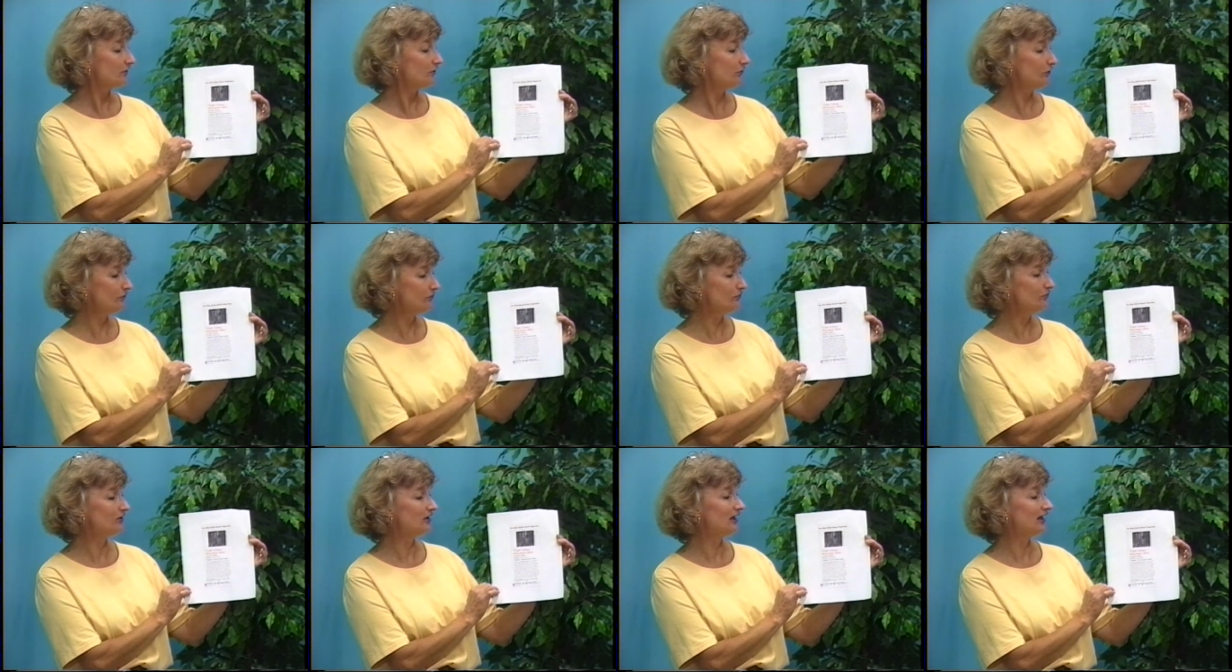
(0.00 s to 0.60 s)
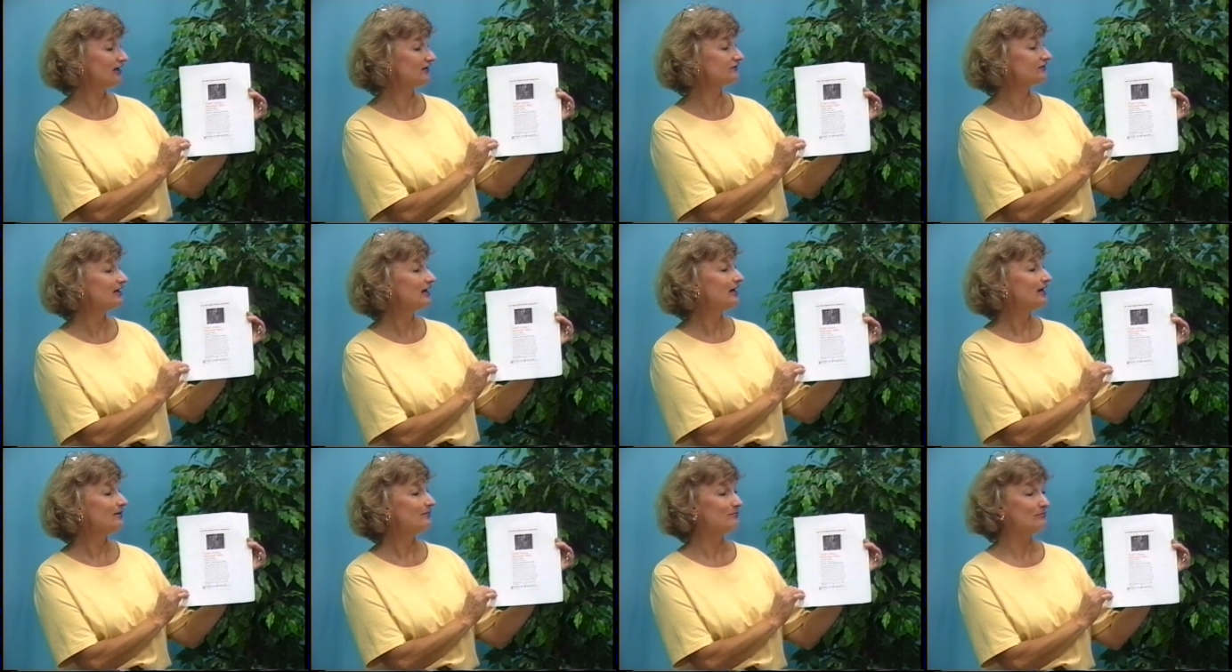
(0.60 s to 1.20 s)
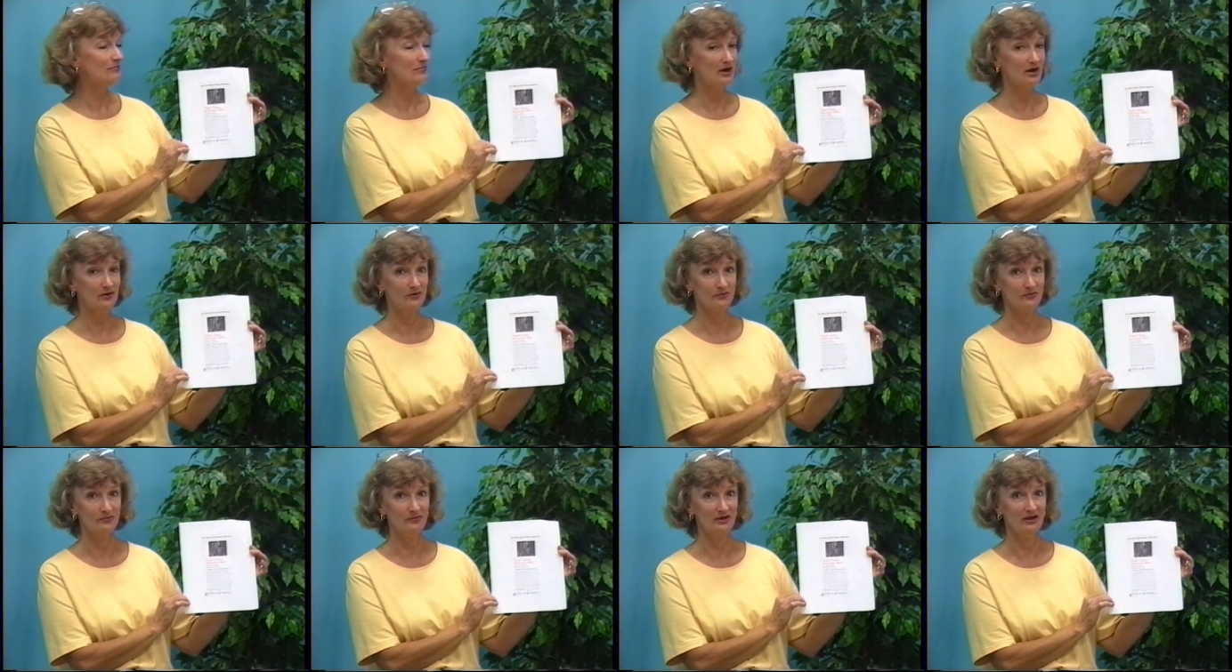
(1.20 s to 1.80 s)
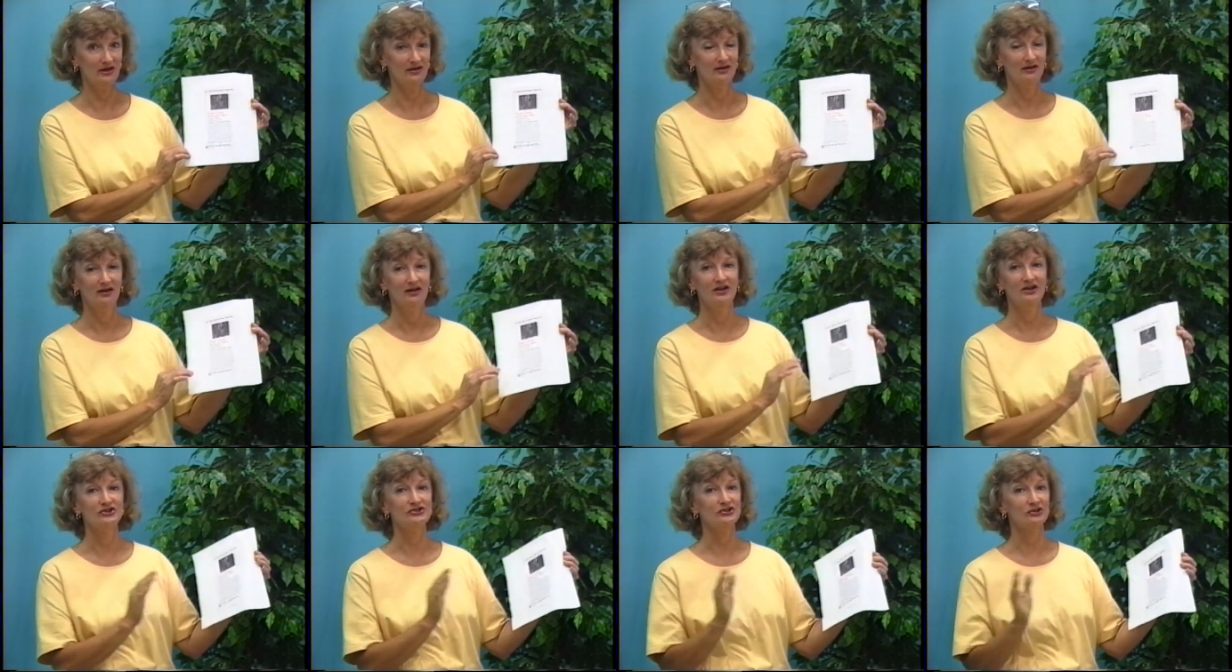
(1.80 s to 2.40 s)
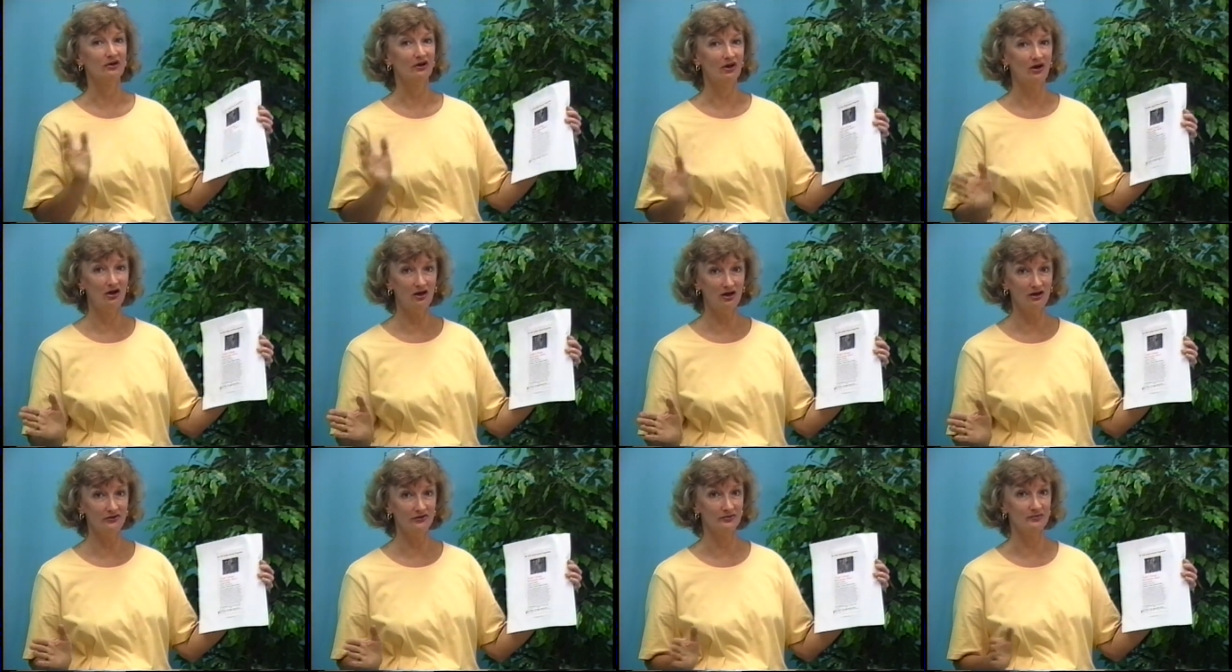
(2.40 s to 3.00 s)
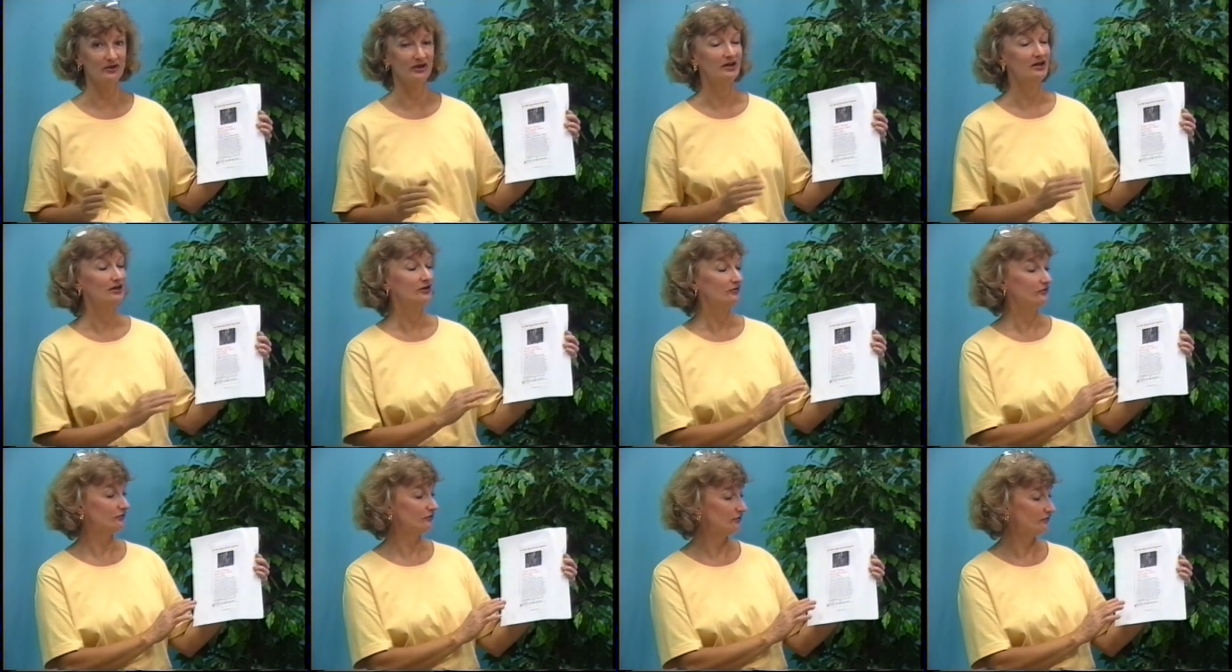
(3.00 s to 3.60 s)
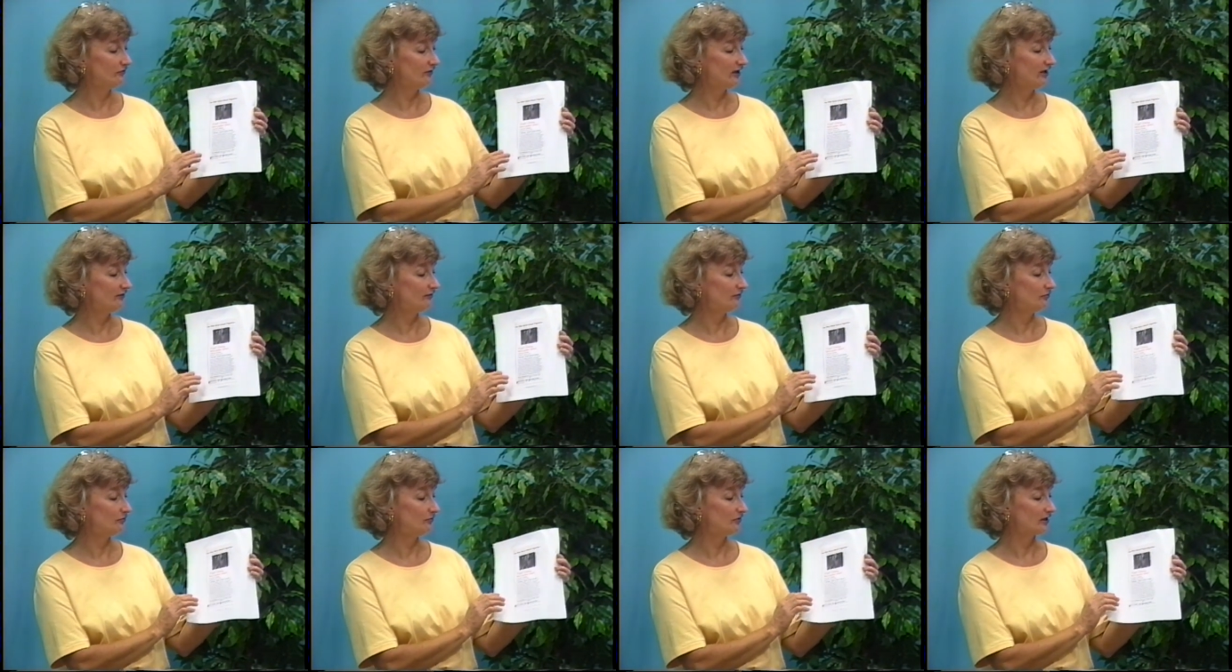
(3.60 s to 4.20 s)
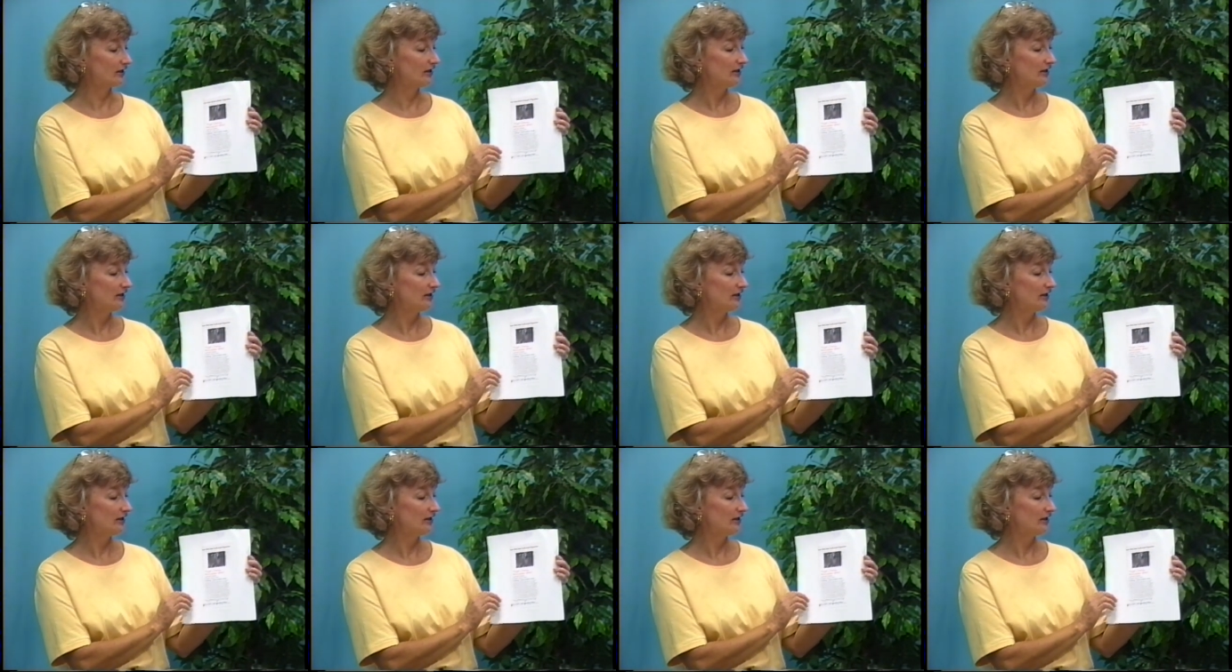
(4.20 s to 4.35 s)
Hugh Glass, Mountain Man, is your ultimate survival book.